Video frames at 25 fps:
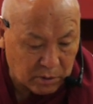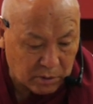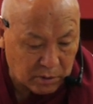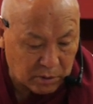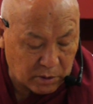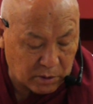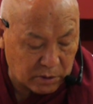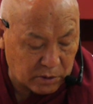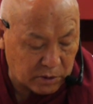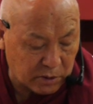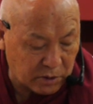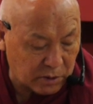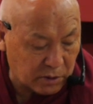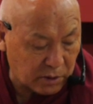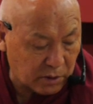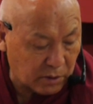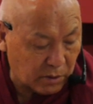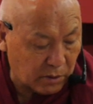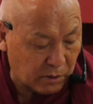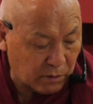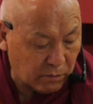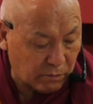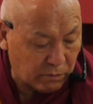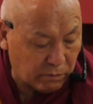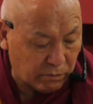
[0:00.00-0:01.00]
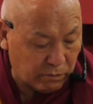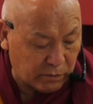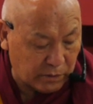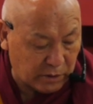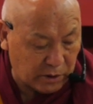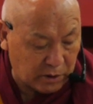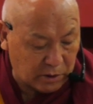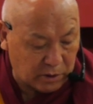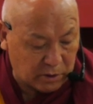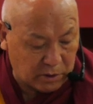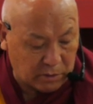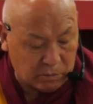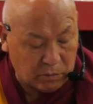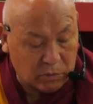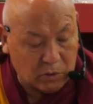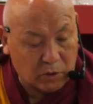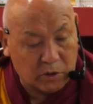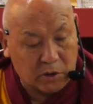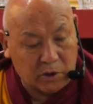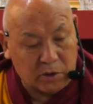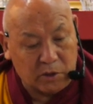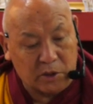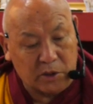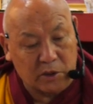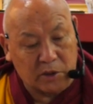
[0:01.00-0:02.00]
This is a very
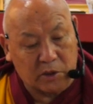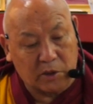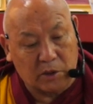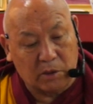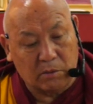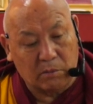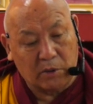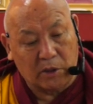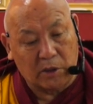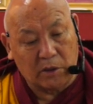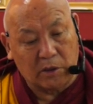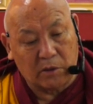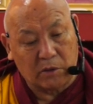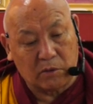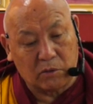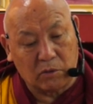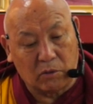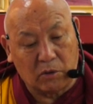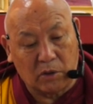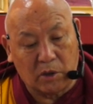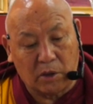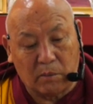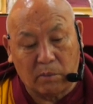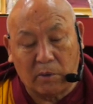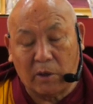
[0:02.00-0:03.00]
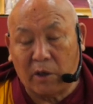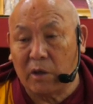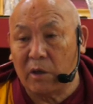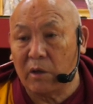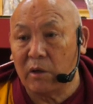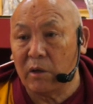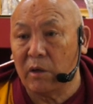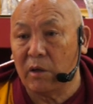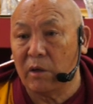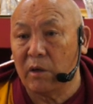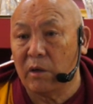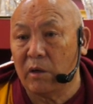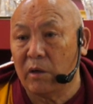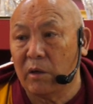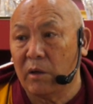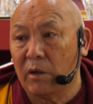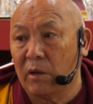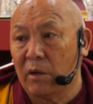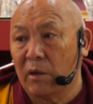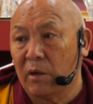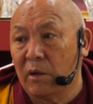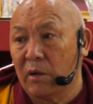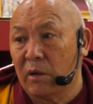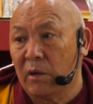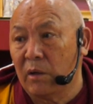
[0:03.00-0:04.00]
important teaching by Tsongkhapa.
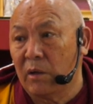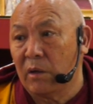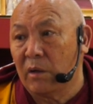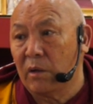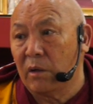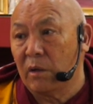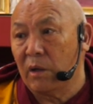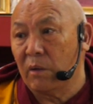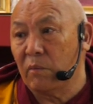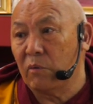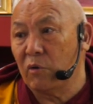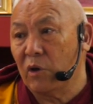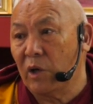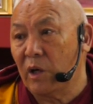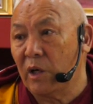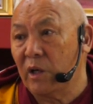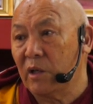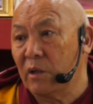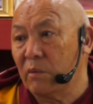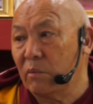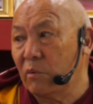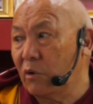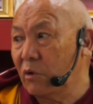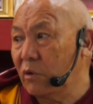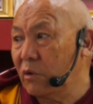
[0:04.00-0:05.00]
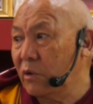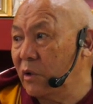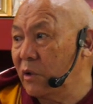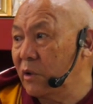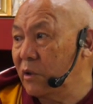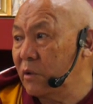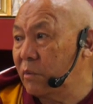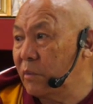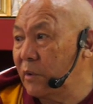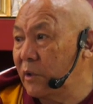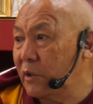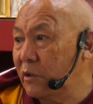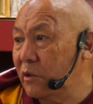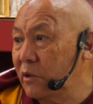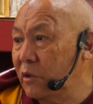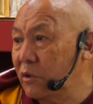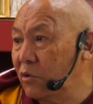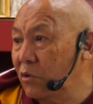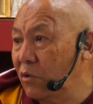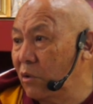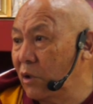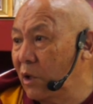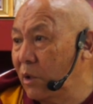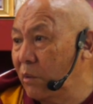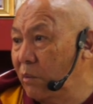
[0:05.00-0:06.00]
Have you heard about this person,
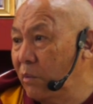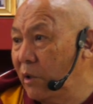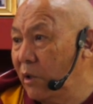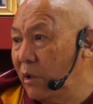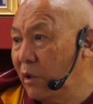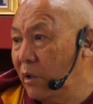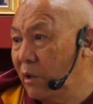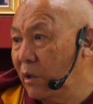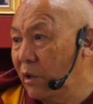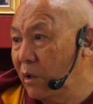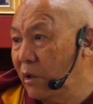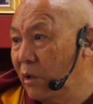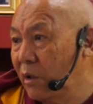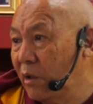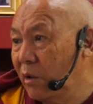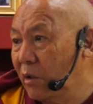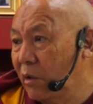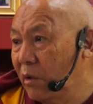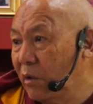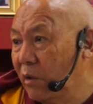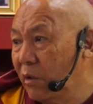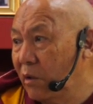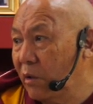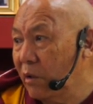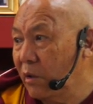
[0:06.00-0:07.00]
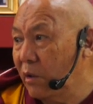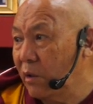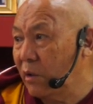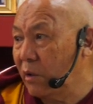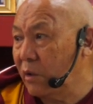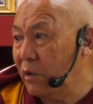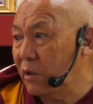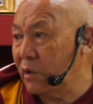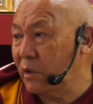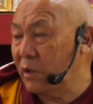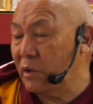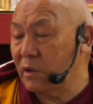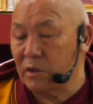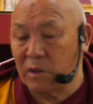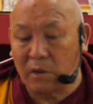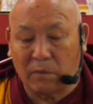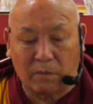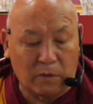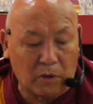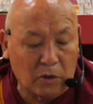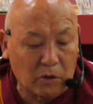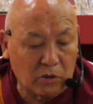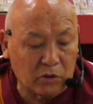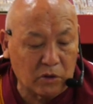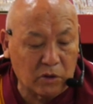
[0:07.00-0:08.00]
Tsongkhapa? He is the
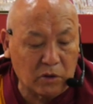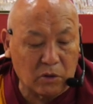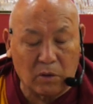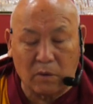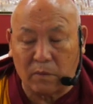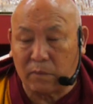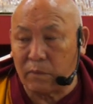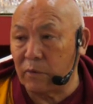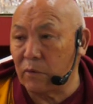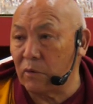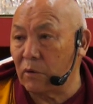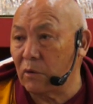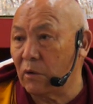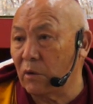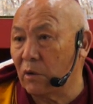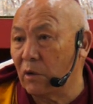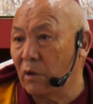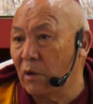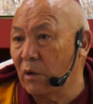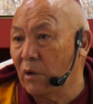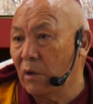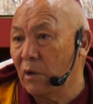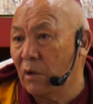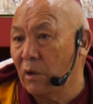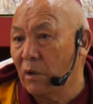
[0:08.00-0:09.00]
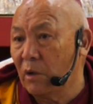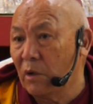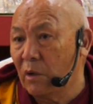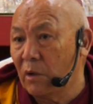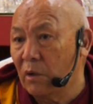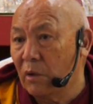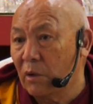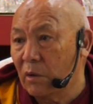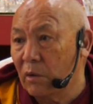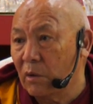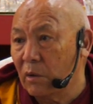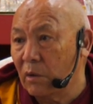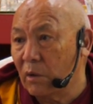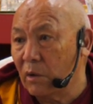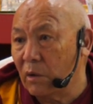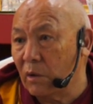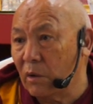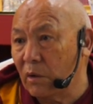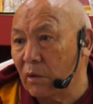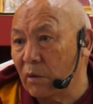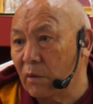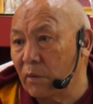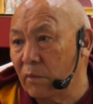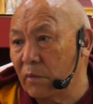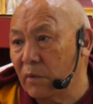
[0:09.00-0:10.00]
founder of
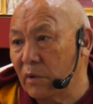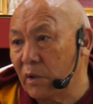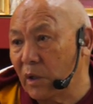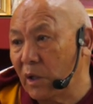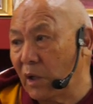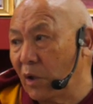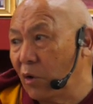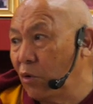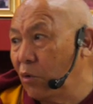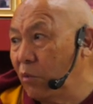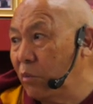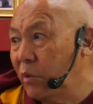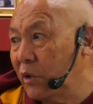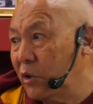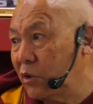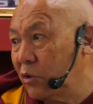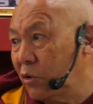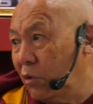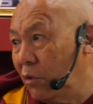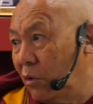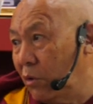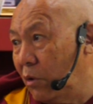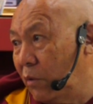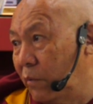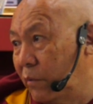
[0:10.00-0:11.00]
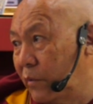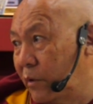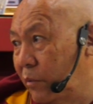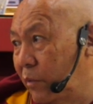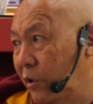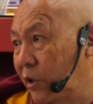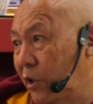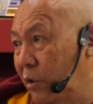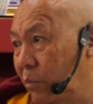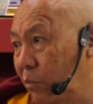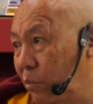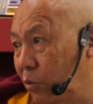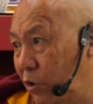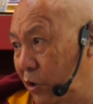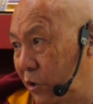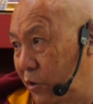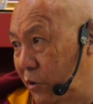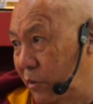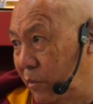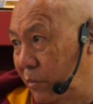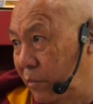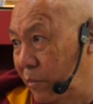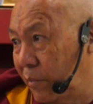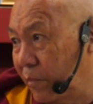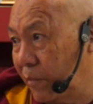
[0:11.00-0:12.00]
the Gelugpa school of Tibetan
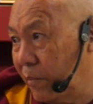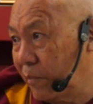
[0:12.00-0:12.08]
Buddhism.